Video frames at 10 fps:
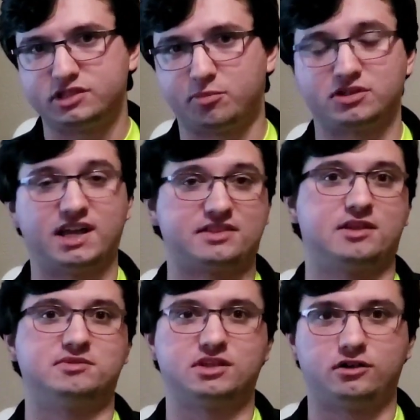to protect
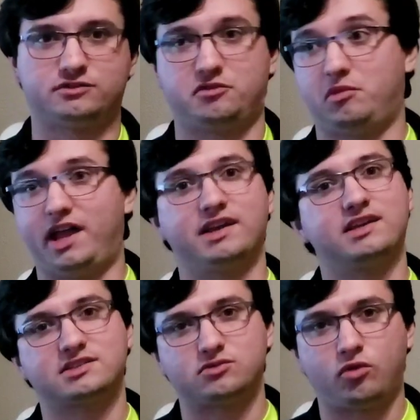themselves from
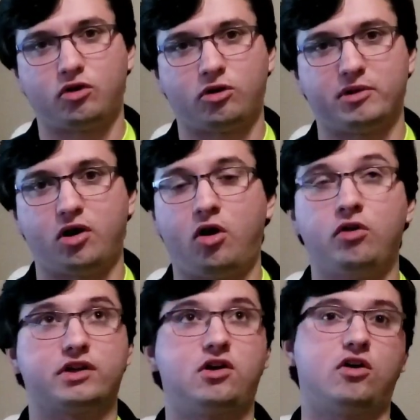Lightning Storm and
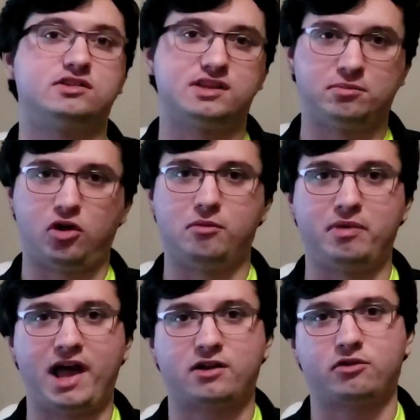all the cards that blow up
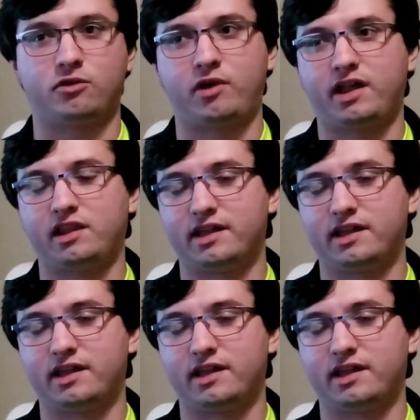back row, right?